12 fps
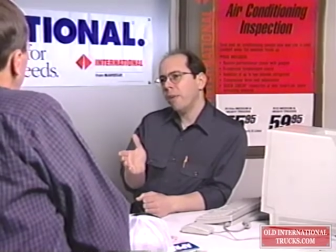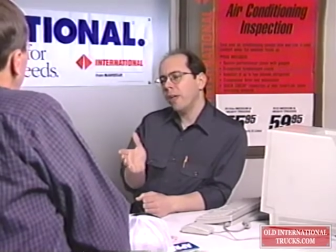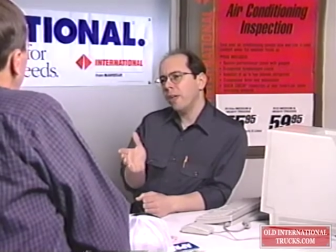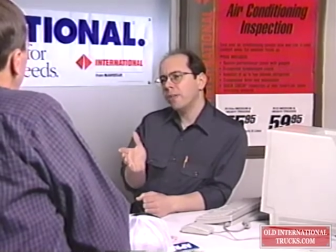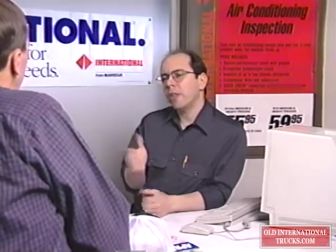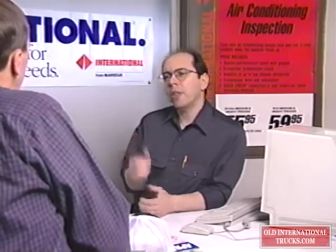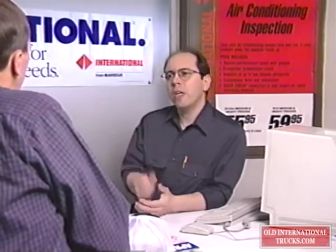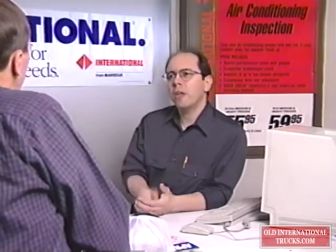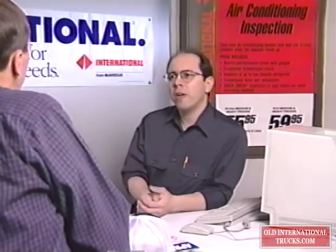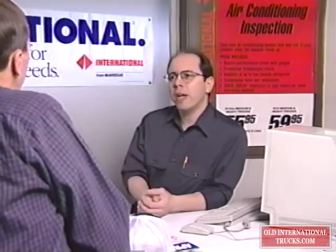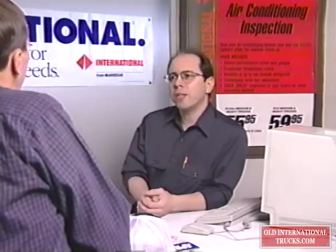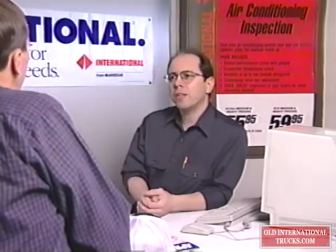by using an
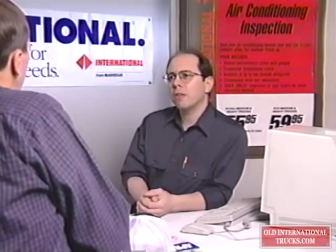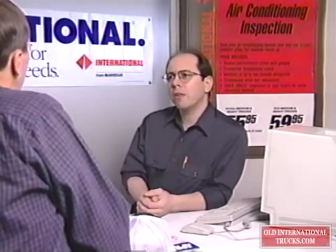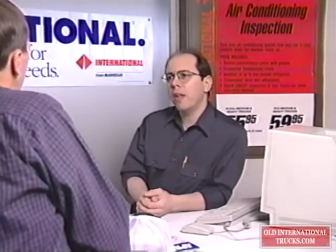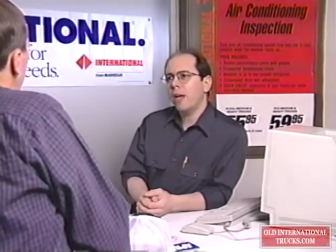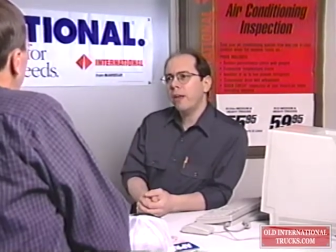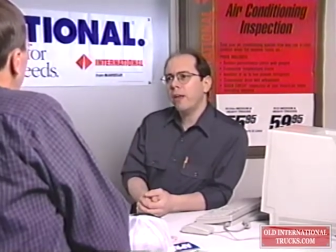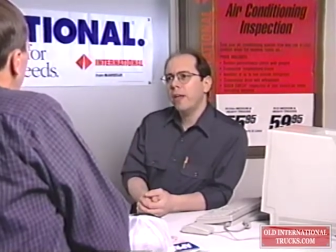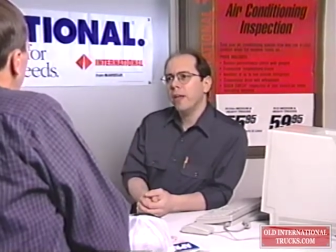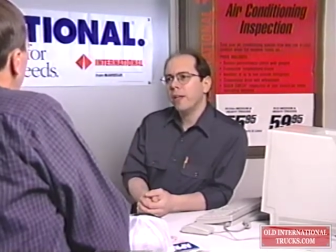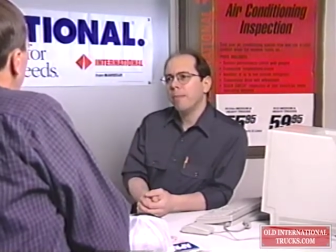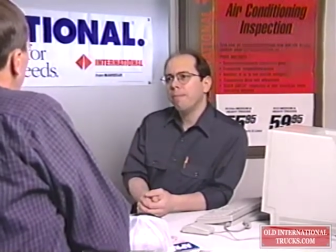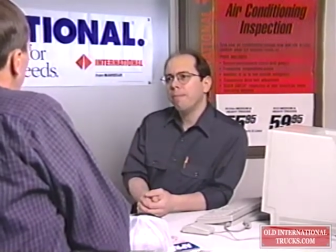International glider
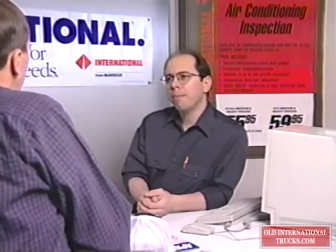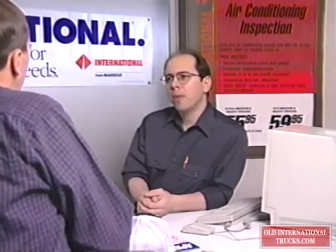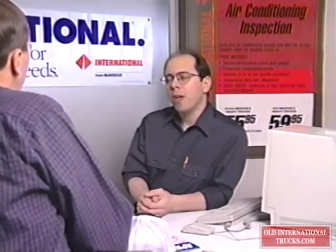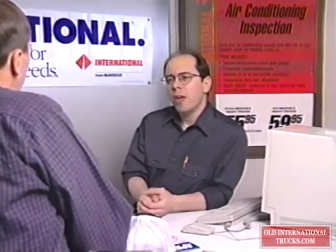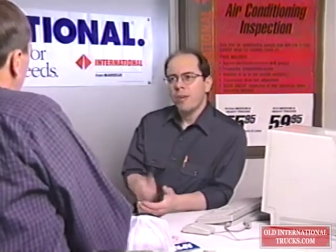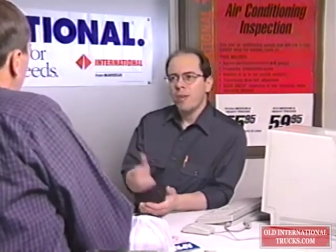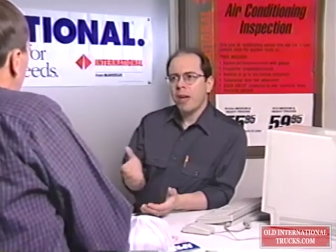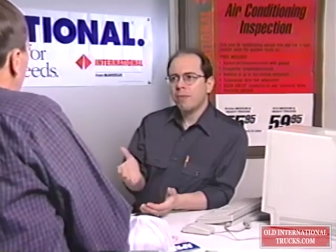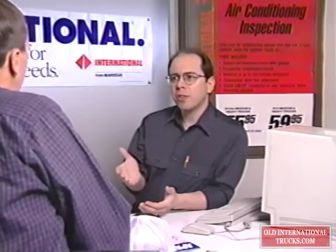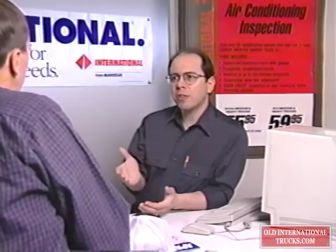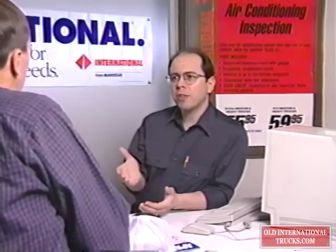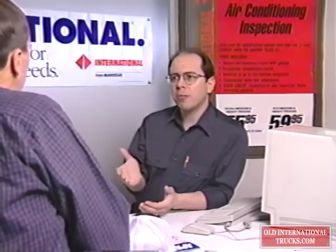kit. If you have
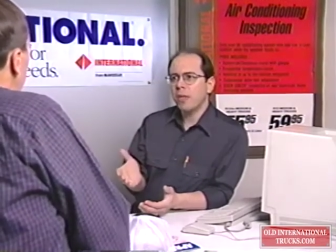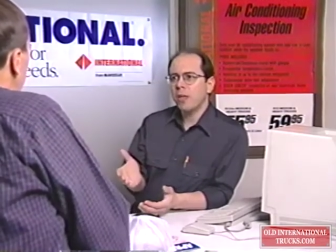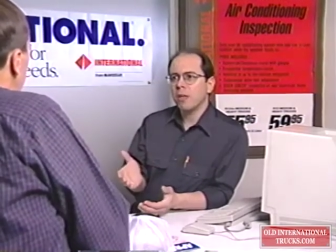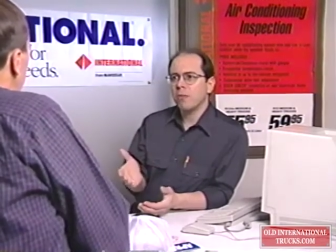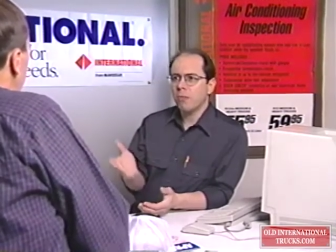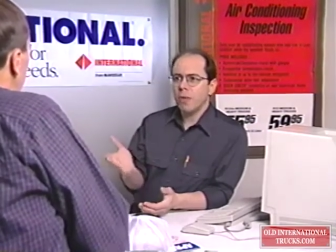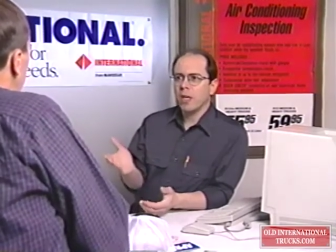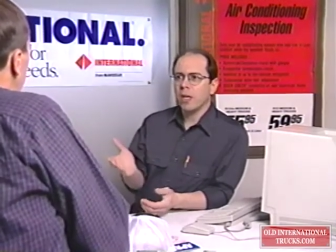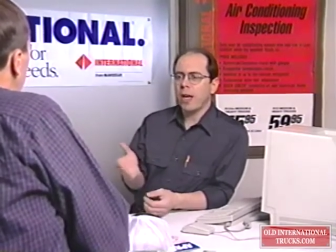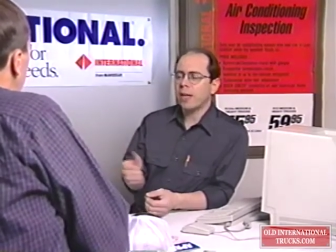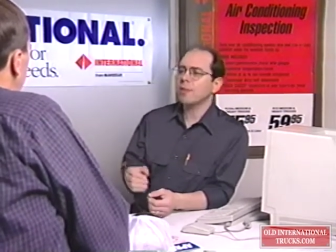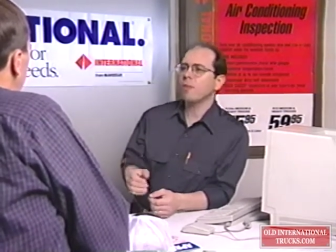just a minute, we
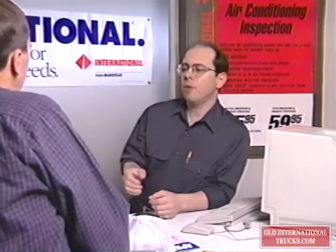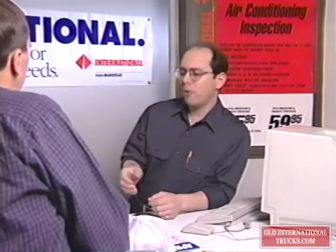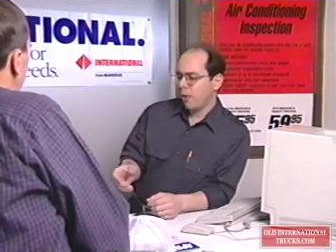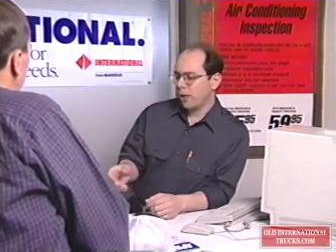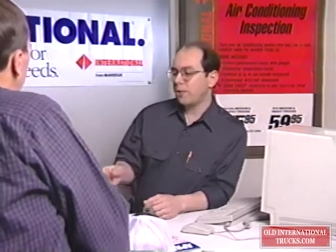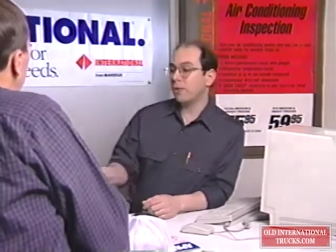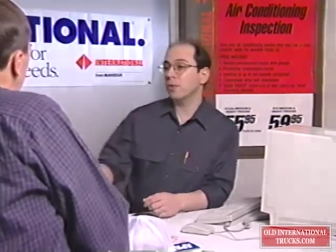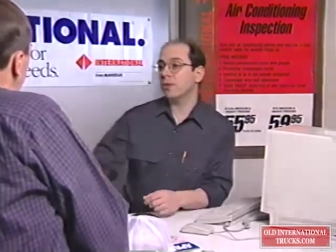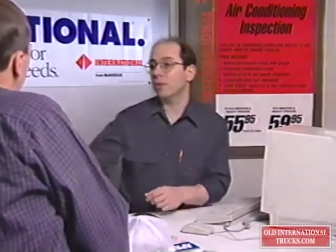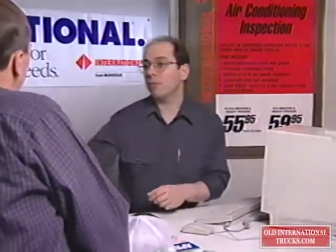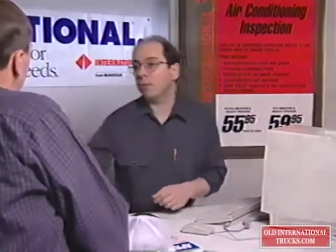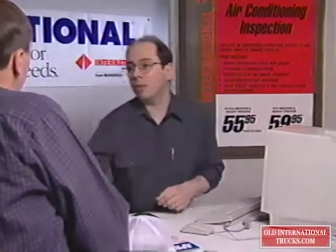can ask a few questions
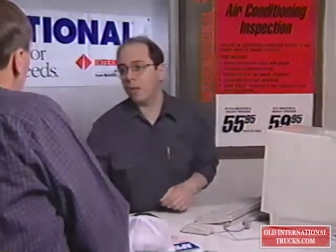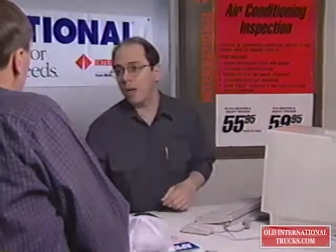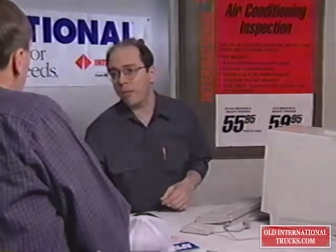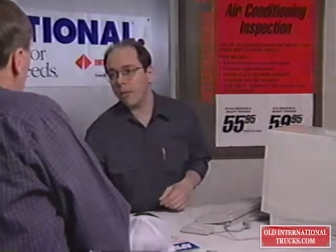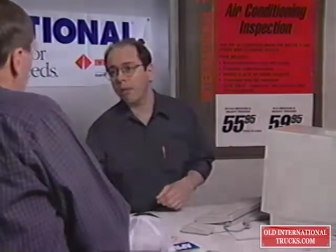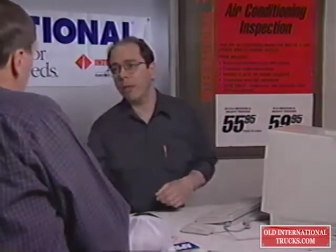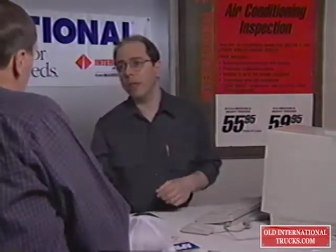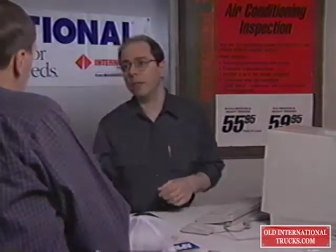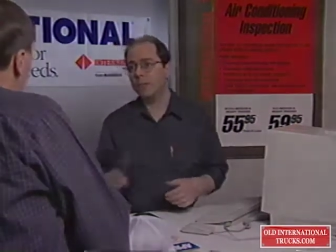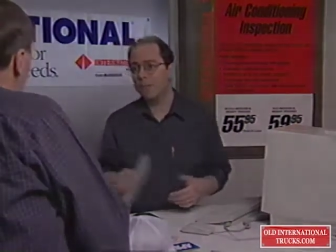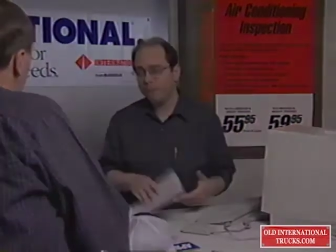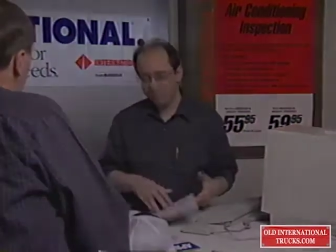that would cover things.